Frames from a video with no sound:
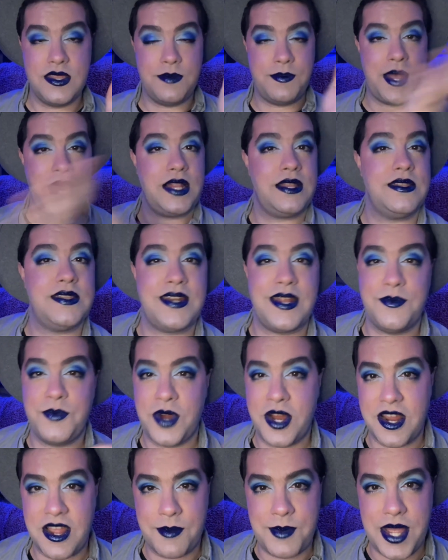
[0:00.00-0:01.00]
palette that I'm
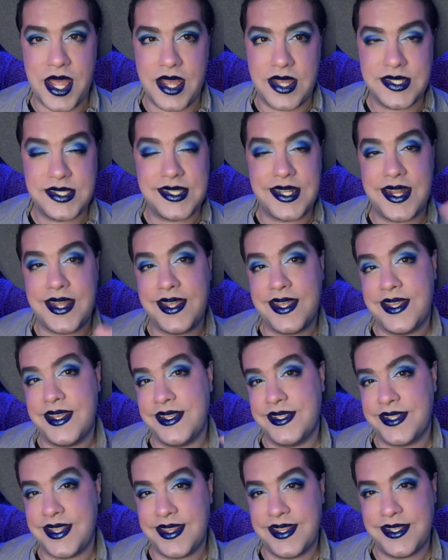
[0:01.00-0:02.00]
wearing on my eyes today
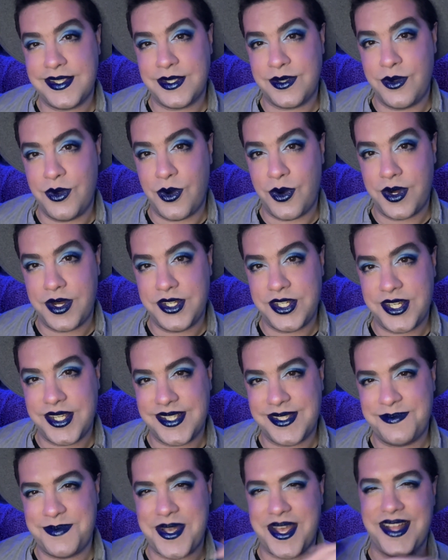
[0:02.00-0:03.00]
is this
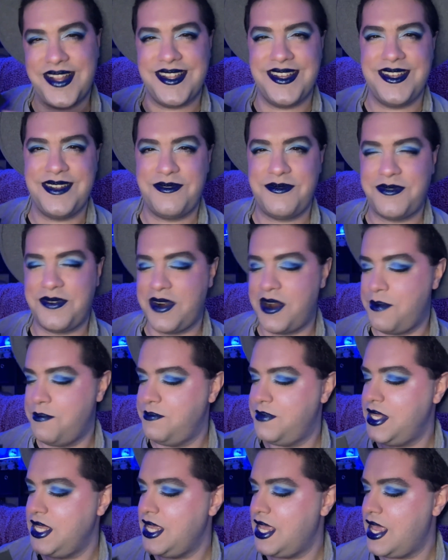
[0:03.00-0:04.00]
gorgeous palette from
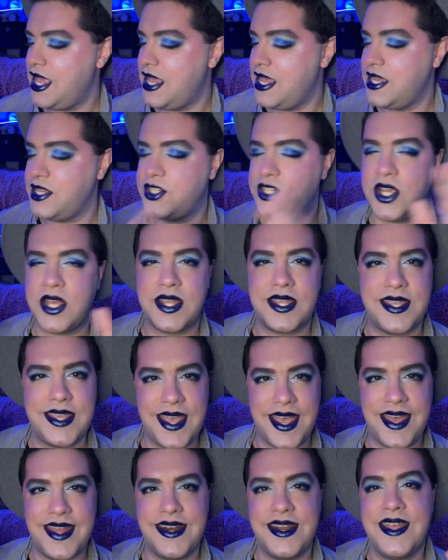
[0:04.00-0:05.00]
BH.
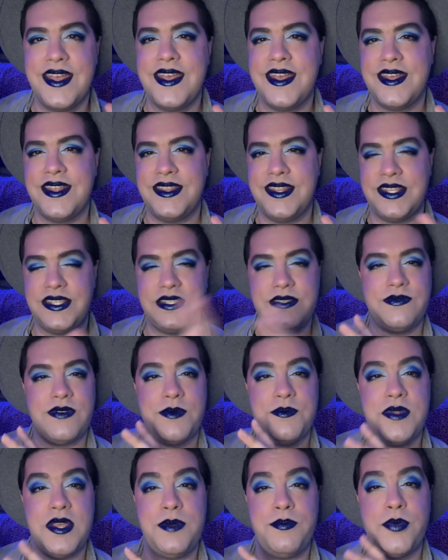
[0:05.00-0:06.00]
Again, this is
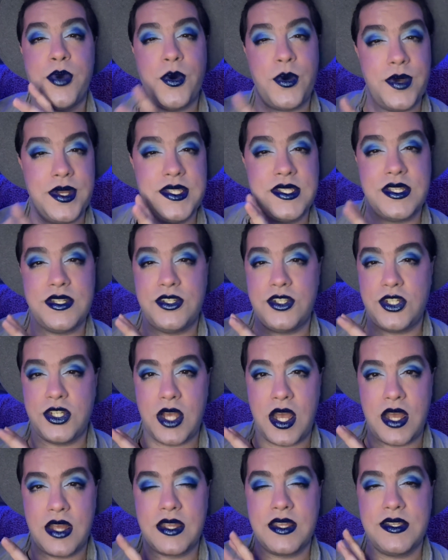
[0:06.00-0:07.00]
from the Poison
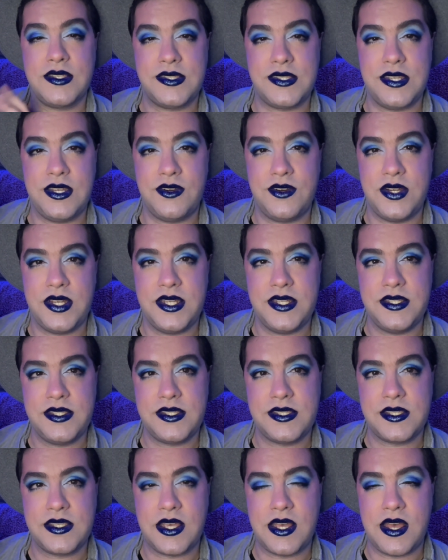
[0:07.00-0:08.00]
Shock
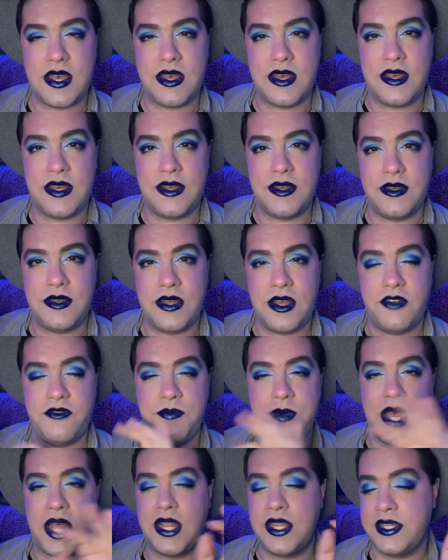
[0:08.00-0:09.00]
series of
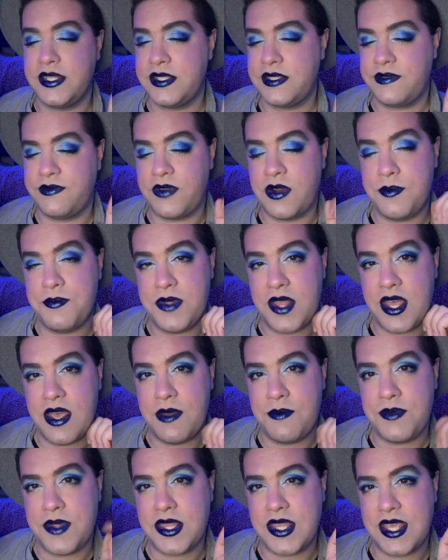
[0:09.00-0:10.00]
palettes from
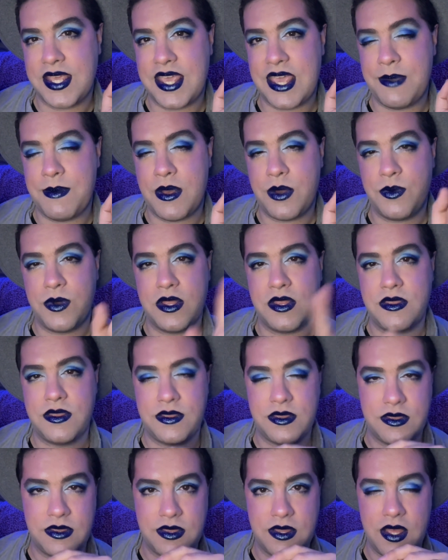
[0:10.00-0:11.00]
them that they came out
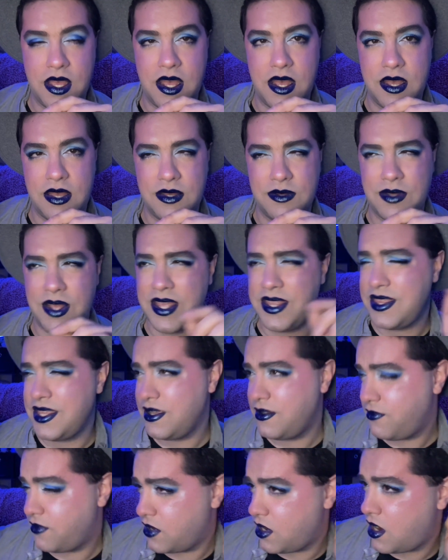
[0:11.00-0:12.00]
with, I
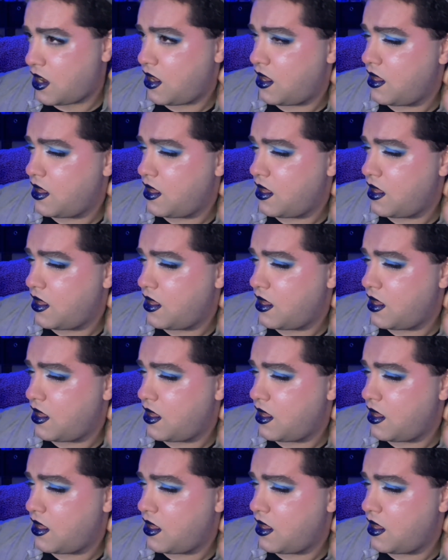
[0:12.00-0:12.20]
think for